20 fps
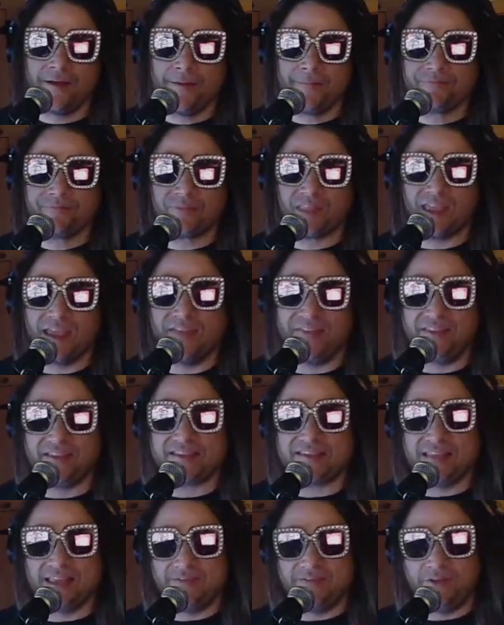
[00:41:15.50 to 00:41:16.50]
In this
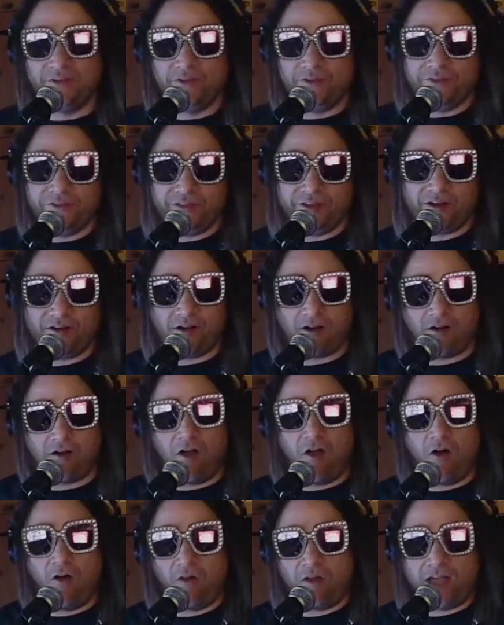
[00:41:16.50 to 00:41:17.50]
level, there are
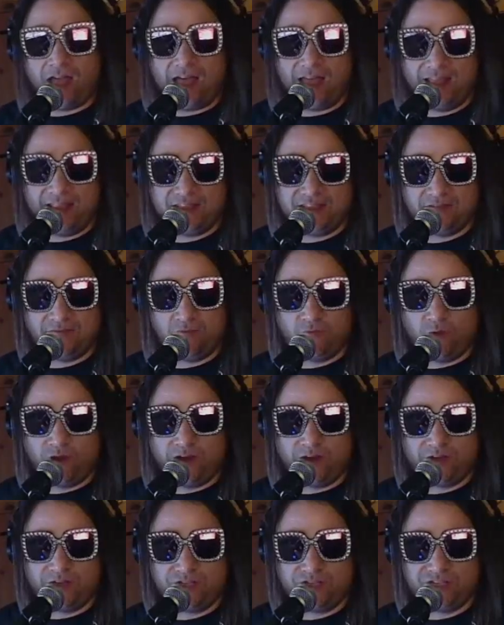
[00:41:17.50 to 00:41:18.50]
all kinds of
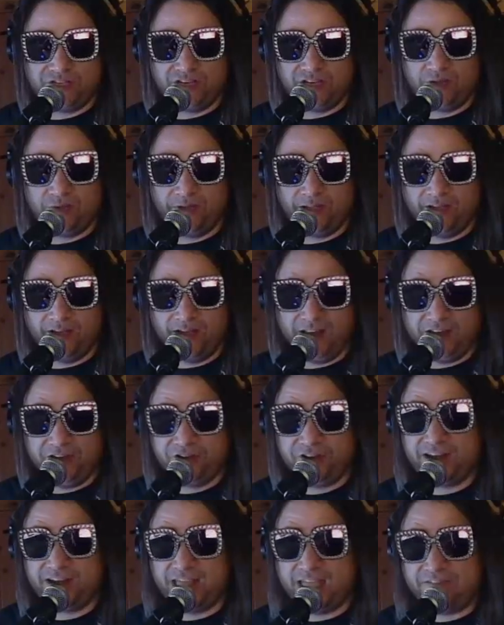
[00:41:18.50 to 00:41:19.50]
weird shit going on, and you're
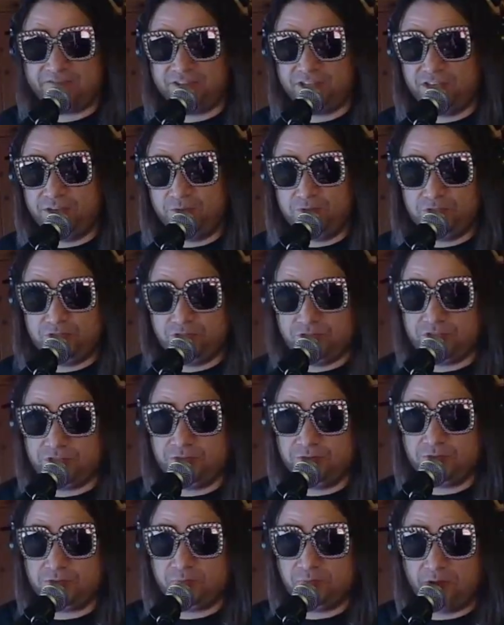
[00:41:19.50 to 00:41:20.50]
going to have to use your 2
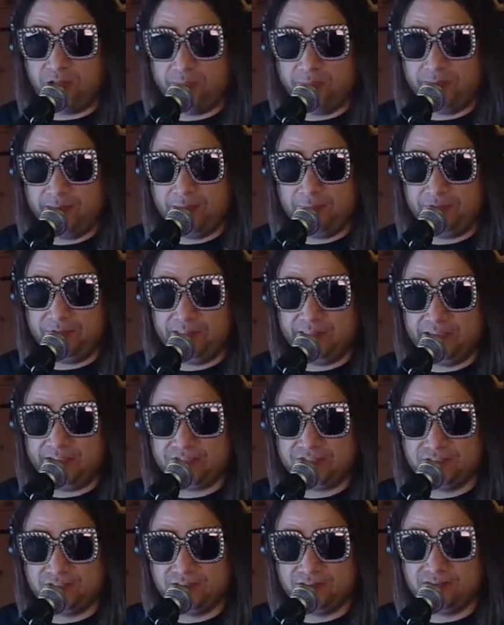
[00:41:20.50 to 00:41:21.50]
sprite
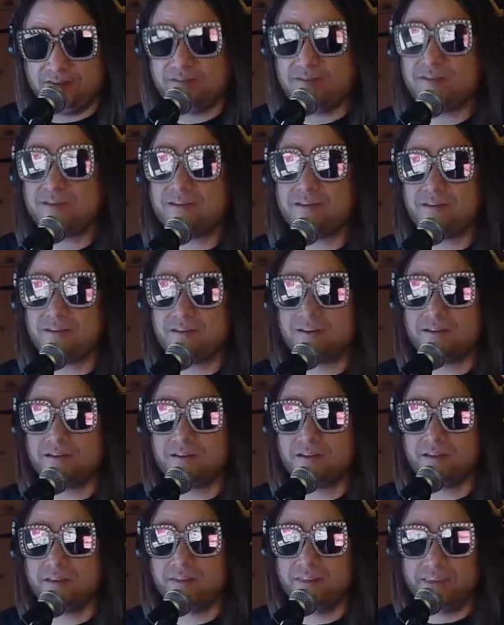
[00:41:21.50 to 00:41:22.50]
manipulation
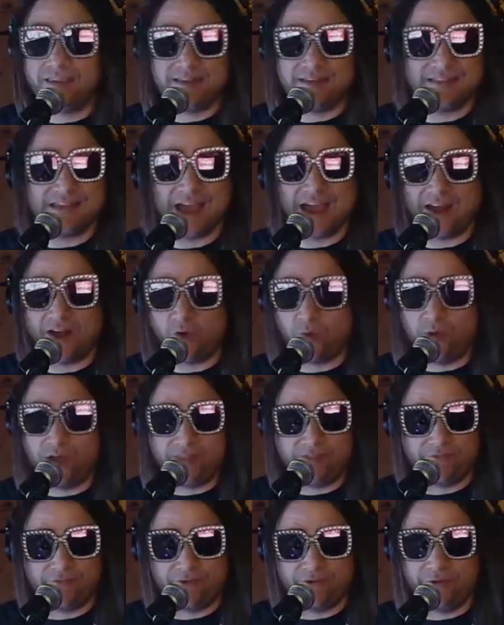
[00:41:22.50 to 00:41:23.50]
the entire way through.